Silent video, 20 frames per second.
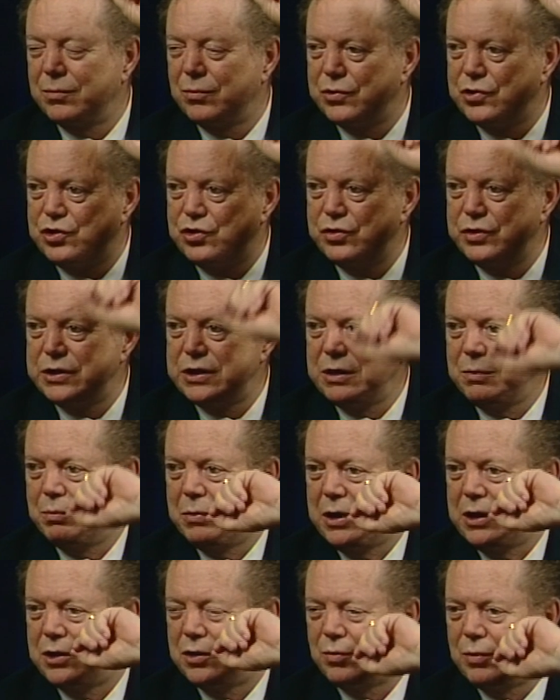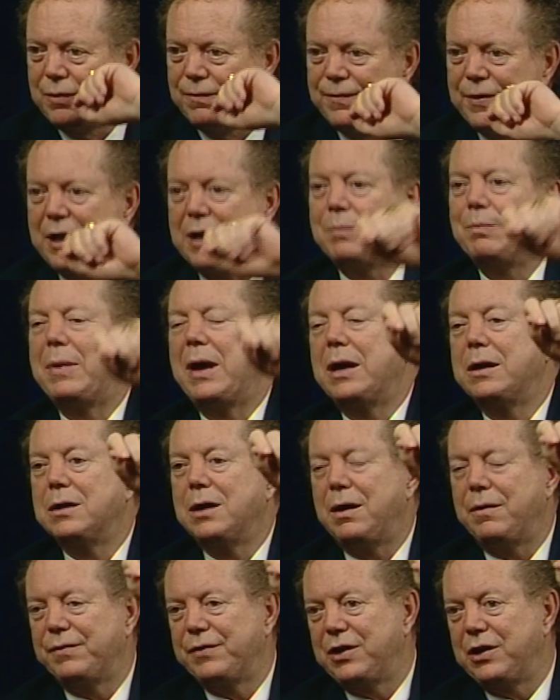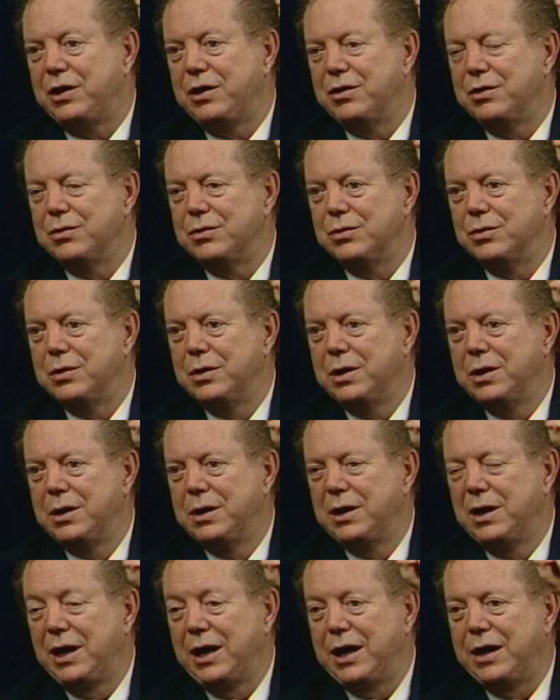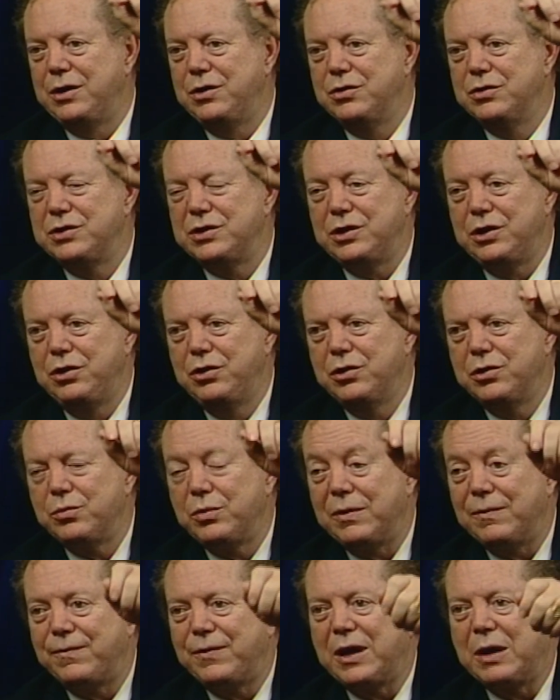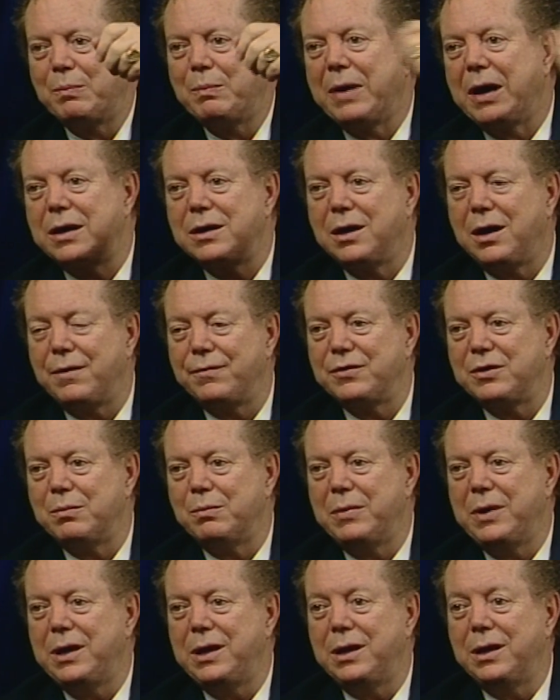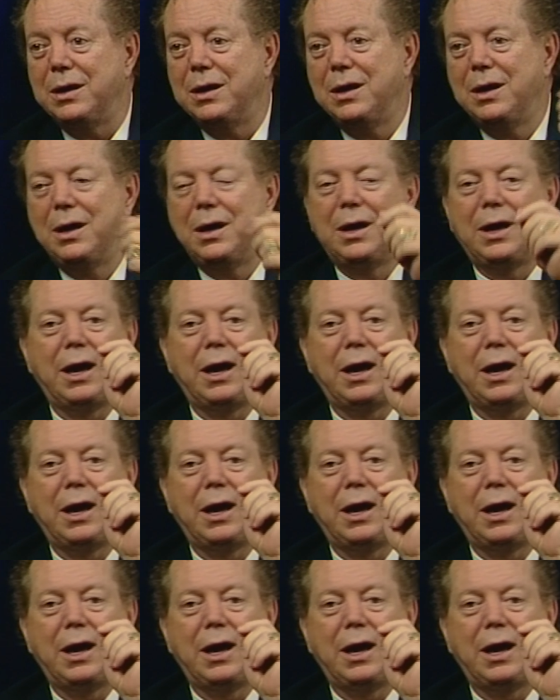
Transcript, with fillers: that was using me to reflect back off to you and using you to reflect back off to me.